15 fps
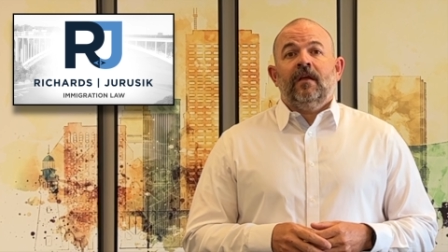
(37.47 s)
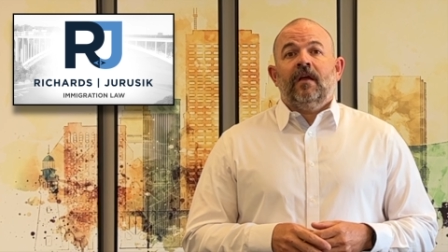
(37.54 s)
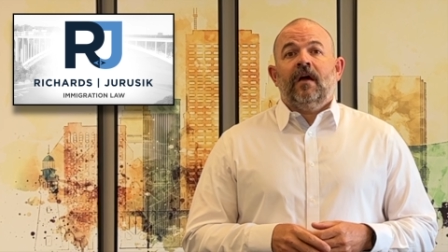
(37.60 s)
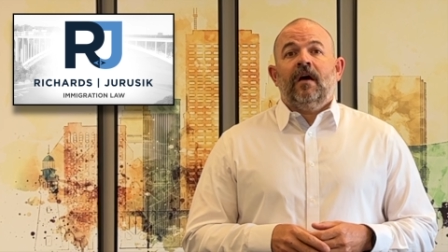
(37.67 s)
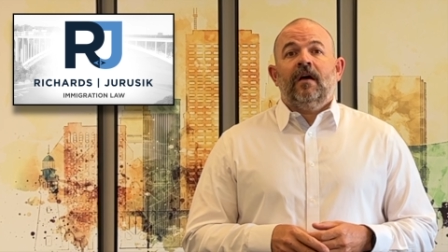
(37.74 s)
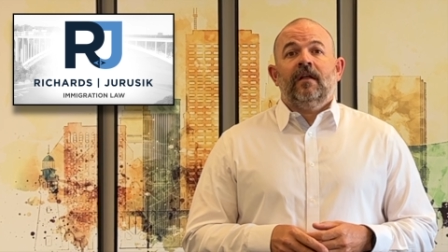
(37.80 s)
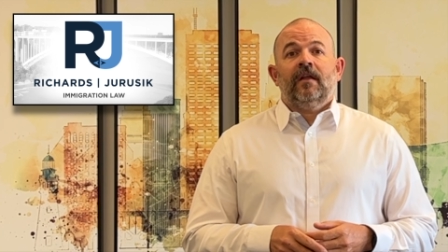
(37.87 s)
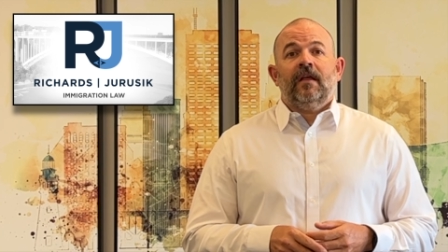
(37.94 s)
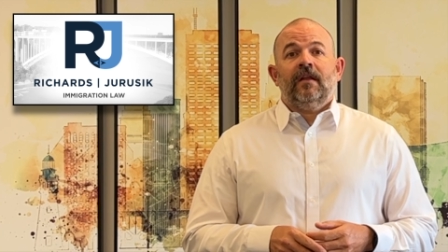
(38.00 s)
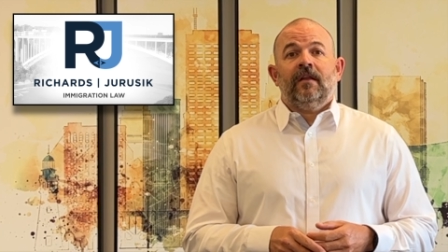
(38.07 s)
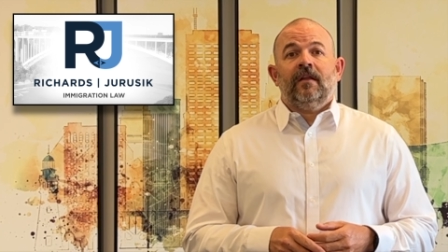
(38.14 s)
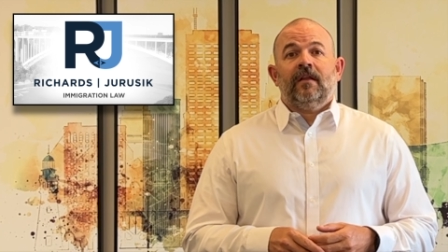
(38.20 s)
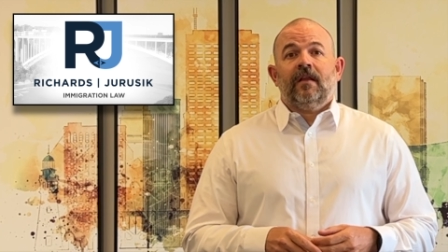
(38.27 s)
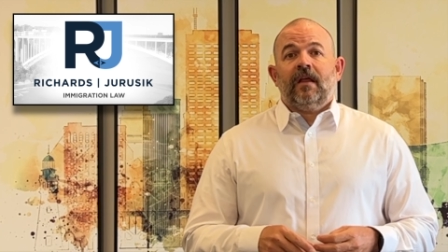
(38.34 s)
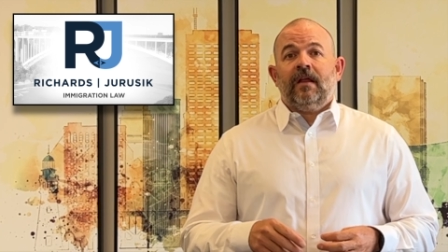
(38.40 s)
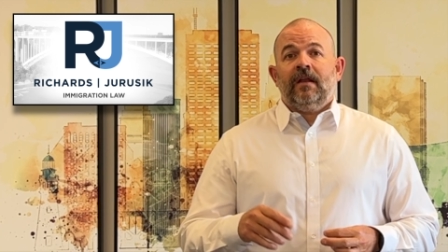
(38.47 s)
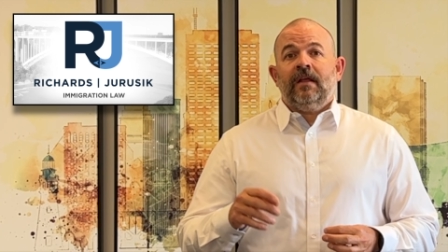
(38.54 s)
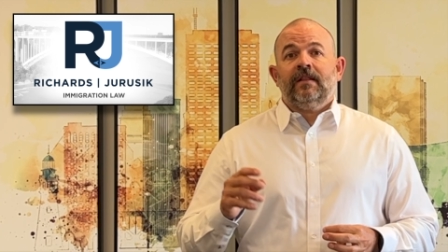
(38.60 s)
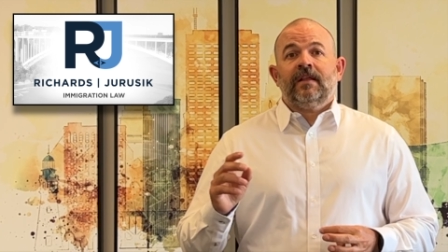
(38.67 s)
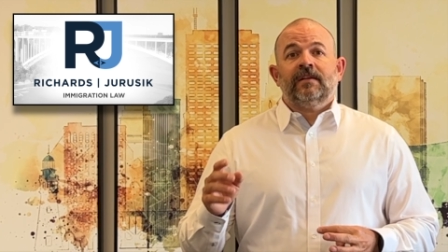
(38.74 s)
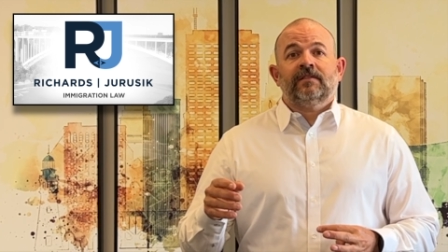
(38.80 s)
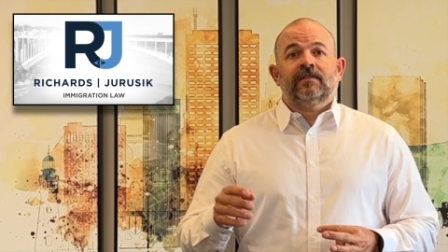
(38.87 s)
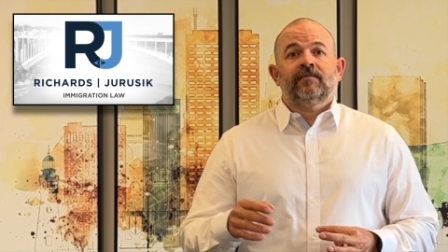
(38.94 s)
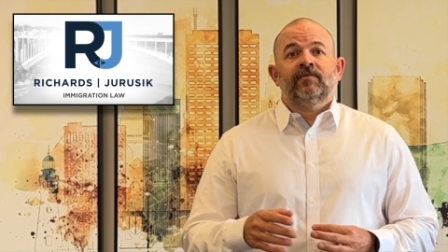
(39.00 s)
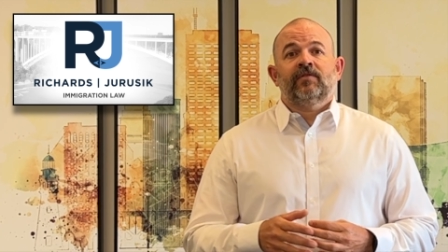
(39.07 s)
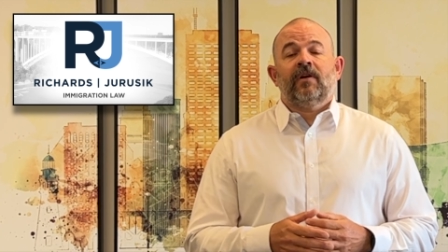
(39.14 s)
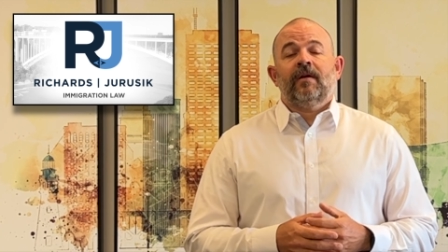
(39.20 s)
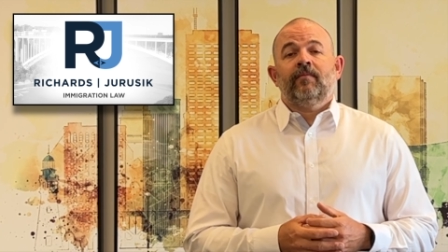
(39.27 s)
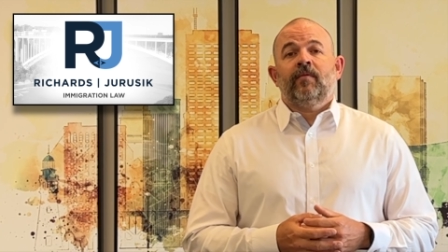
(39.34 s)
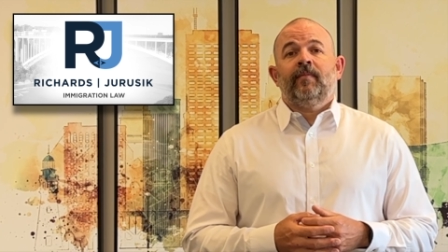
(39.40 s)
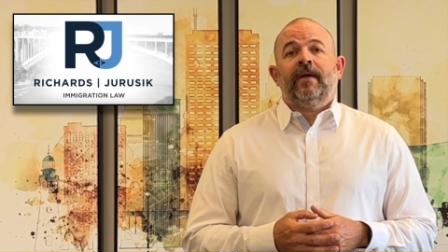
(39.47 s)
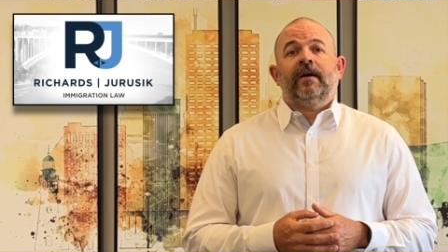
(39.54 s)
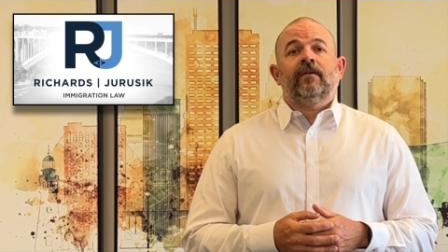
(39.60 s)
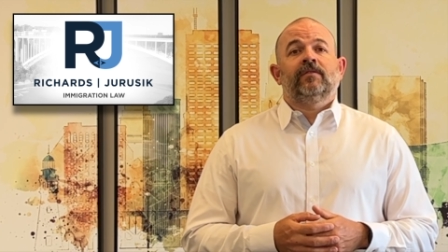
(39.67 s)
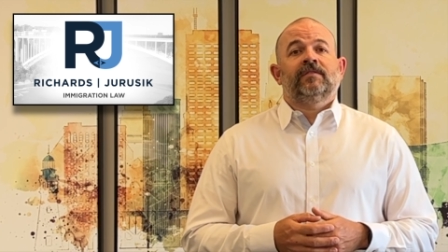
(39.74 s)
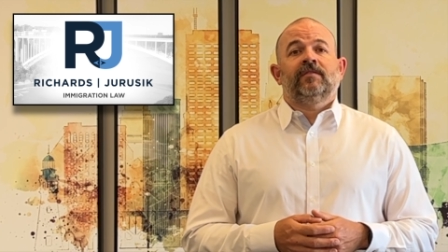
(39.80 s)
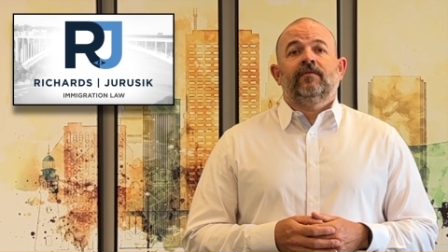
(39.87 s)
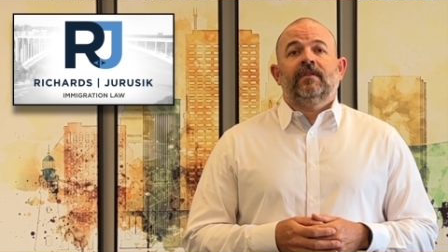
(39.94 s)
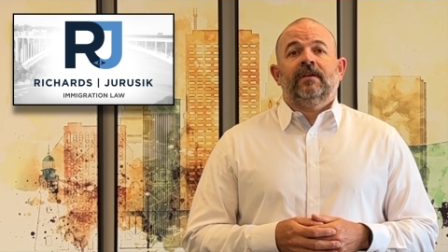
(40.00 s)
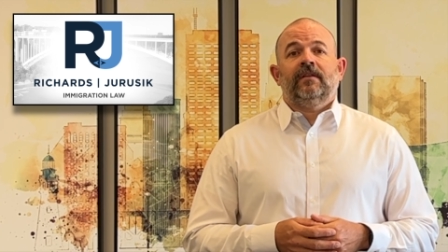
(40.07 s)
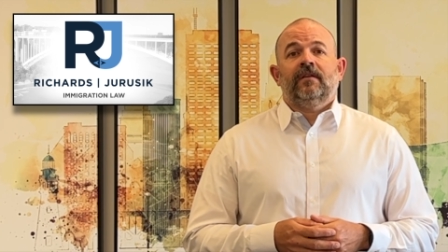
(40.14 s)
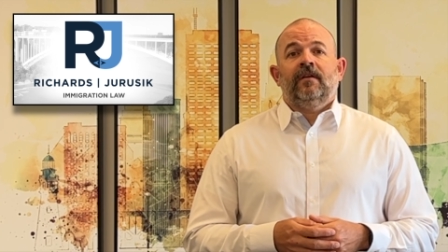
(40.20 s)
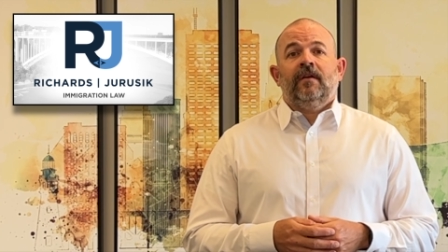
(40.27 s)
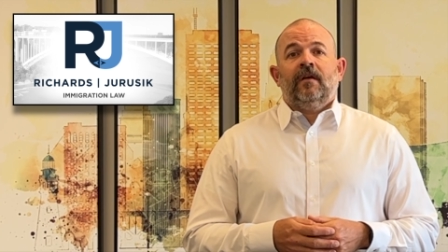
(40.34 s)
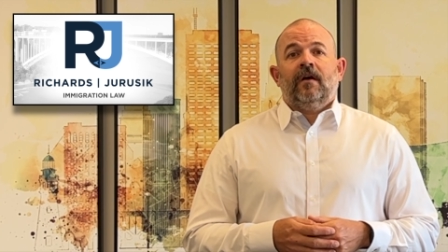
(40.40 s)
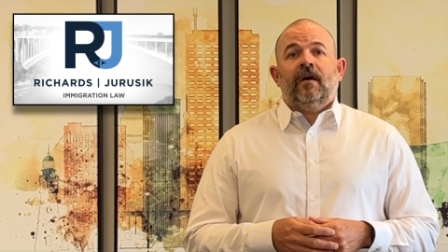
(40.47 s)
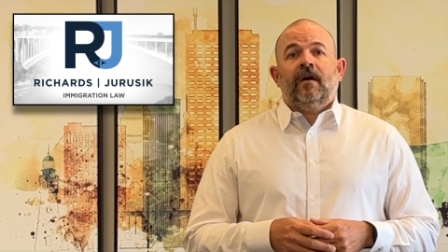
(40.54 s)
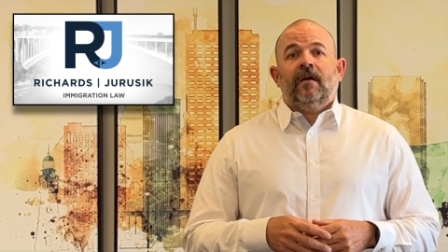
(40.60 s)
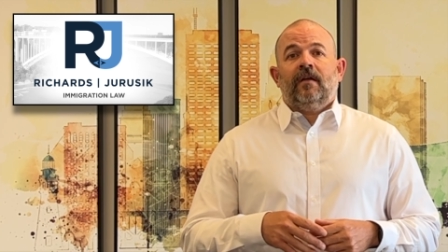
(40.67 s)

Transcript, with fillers: uh, and, and hit that subscriber bell so that uh,